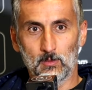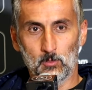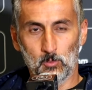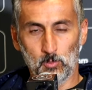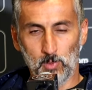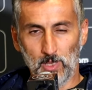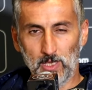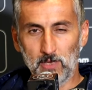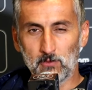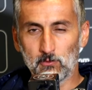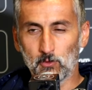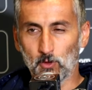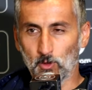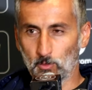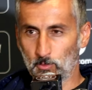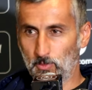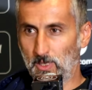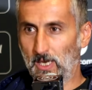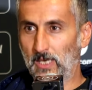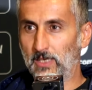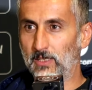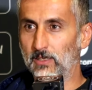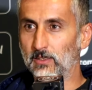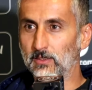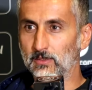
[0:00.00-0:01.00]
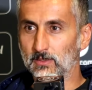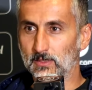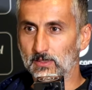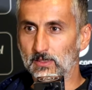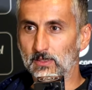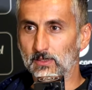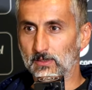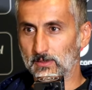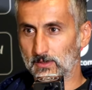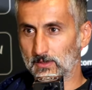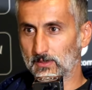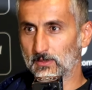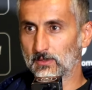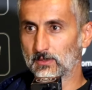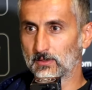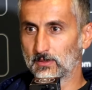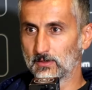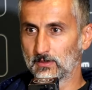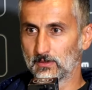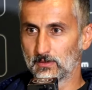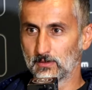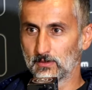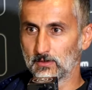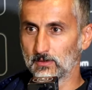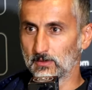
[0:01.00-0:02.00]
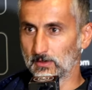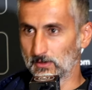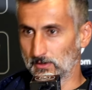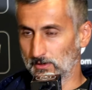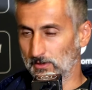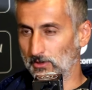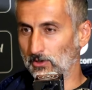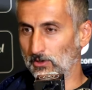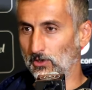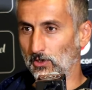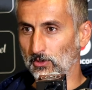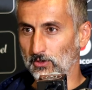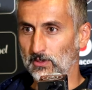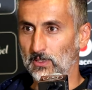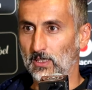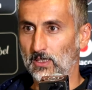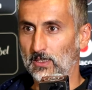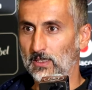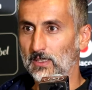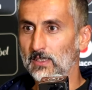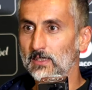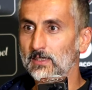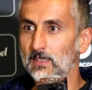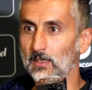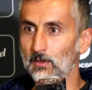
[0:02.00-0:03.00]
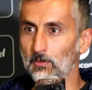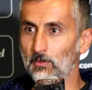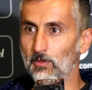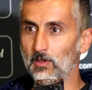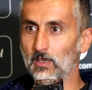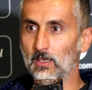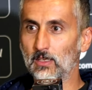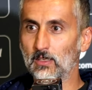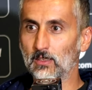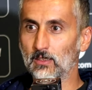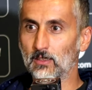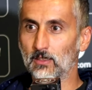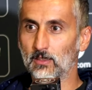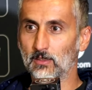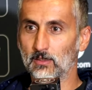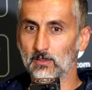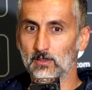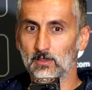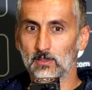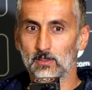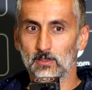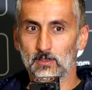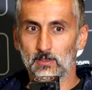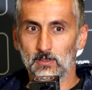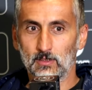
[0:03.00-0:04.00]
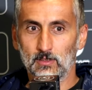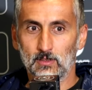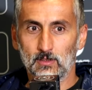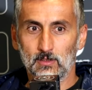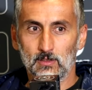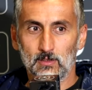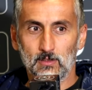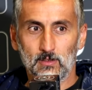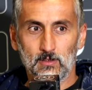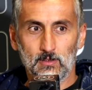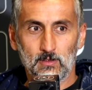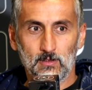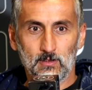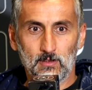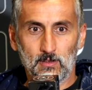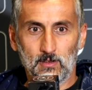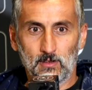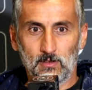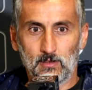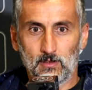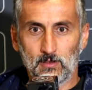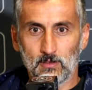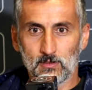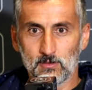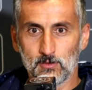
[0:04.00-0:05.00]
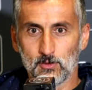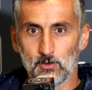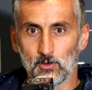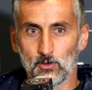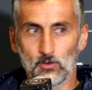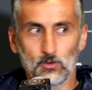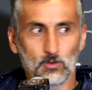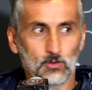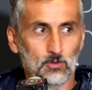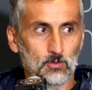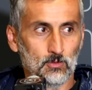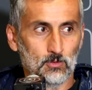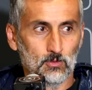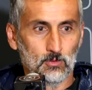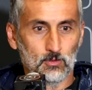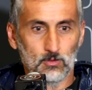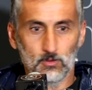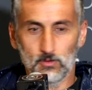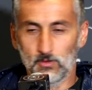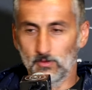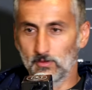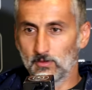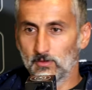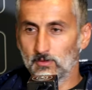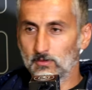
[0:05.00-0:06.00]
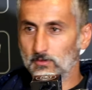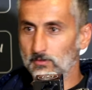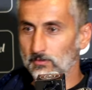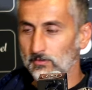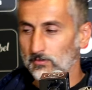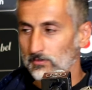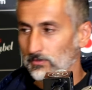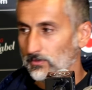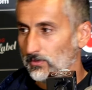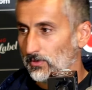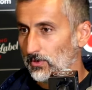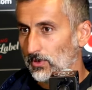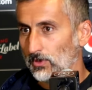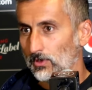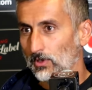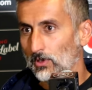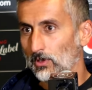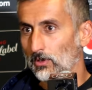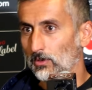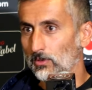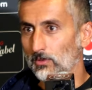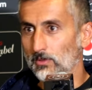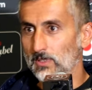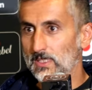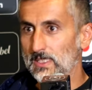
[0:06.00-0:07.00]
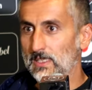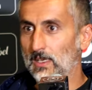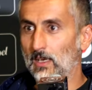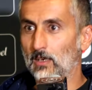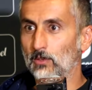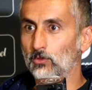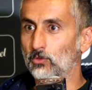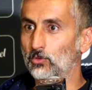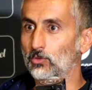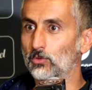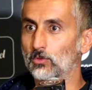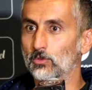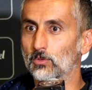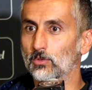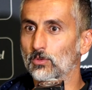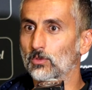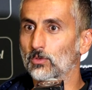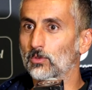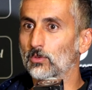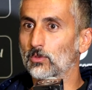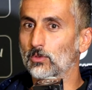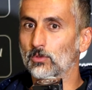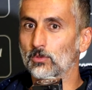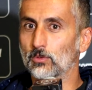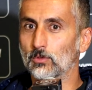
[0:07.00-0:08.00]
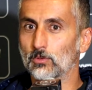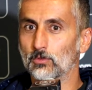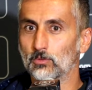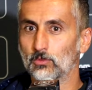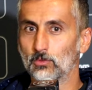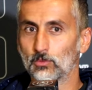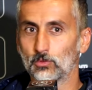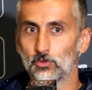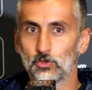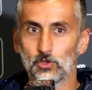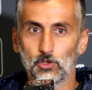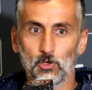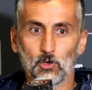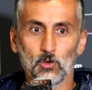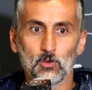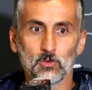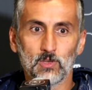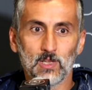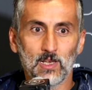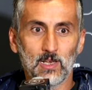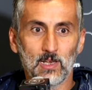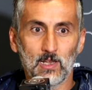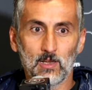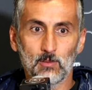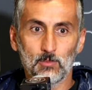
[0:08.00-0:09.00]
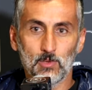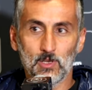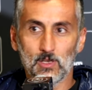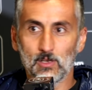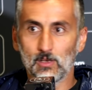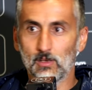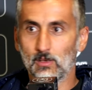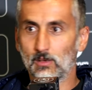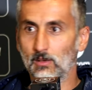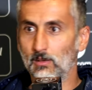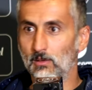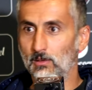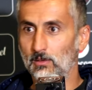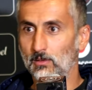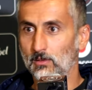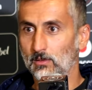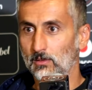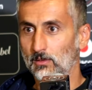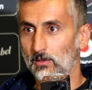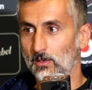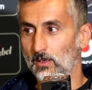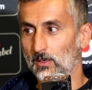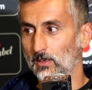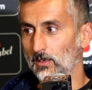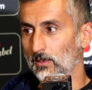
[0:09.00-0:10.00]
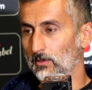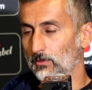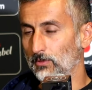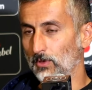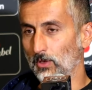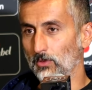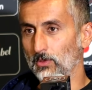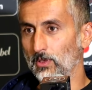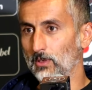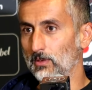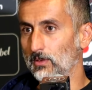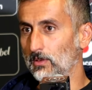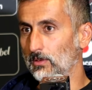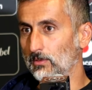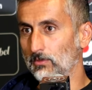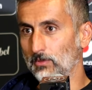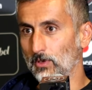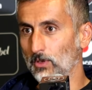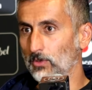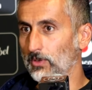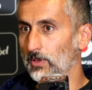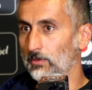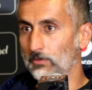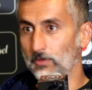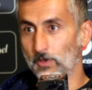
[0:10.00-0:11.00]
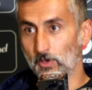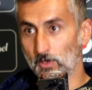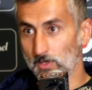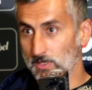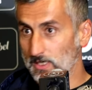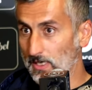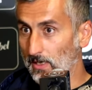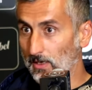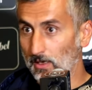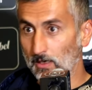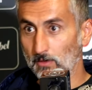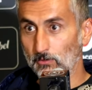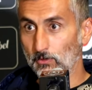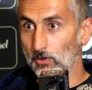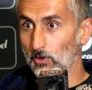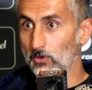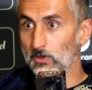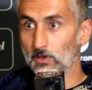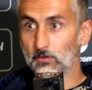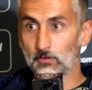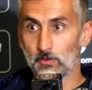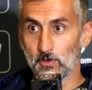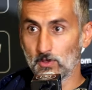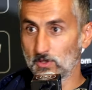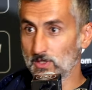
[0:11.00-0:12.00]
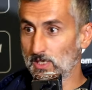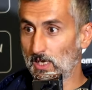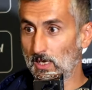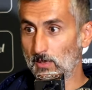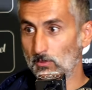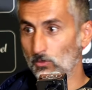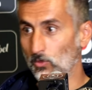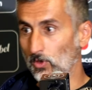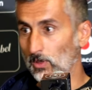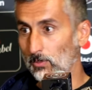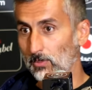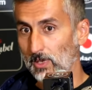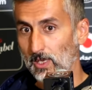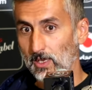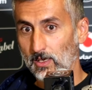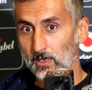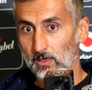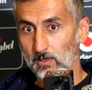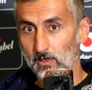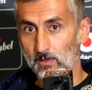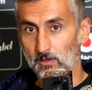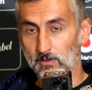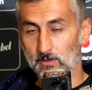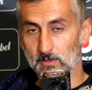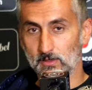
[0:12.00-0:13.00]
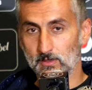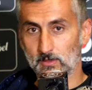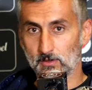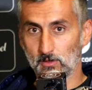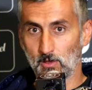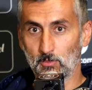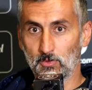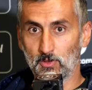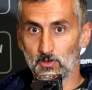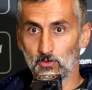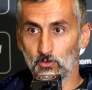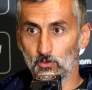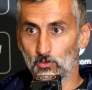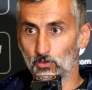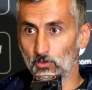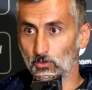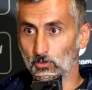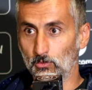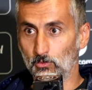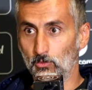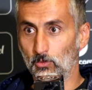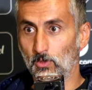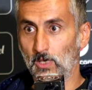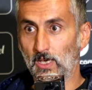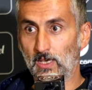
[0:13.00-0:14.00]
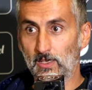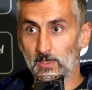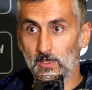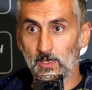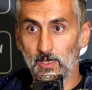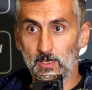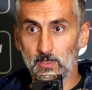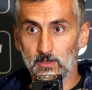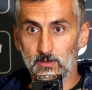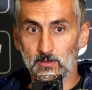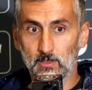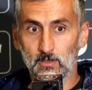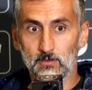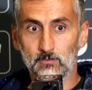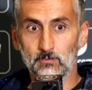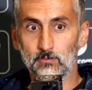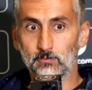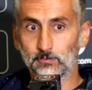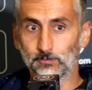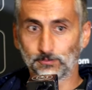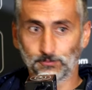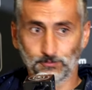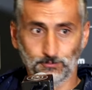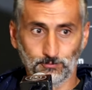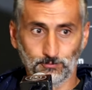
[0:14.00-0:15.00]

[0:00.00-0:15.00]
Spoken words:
play for Pirates, it's not an easy thing. So, you know, start to show the level from the first day, from the first game we play, it's something to highlight. And